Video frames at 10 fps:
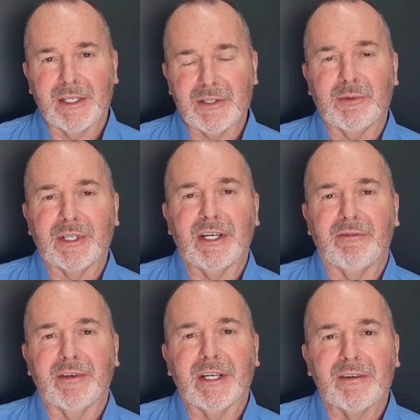into
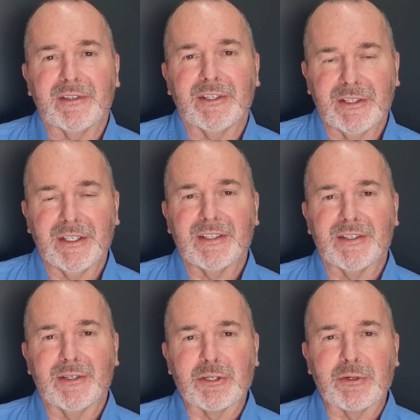recovery after hernia
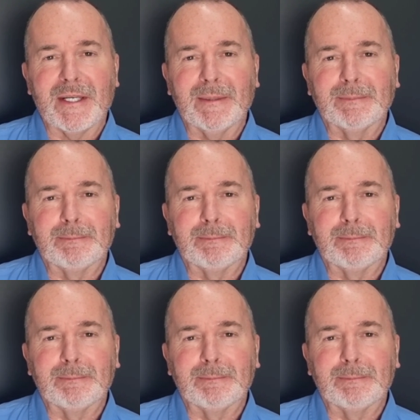surgery.